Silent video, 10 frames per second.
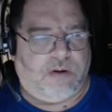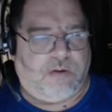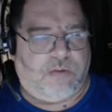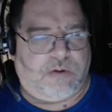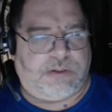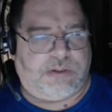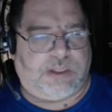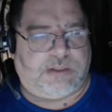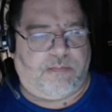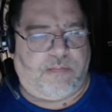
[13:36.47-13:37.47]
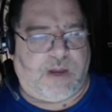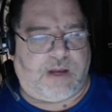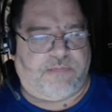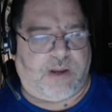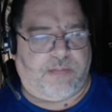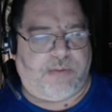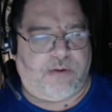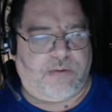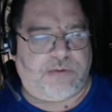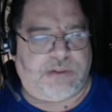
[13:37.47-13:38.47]
We're going to select modify
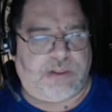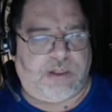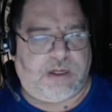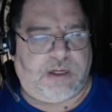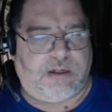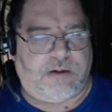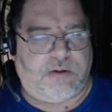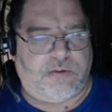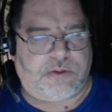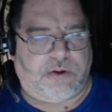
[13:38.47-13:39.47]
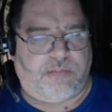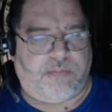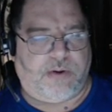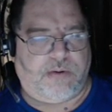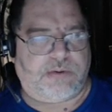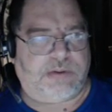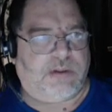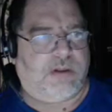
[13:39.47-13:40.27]
pose and use current pose.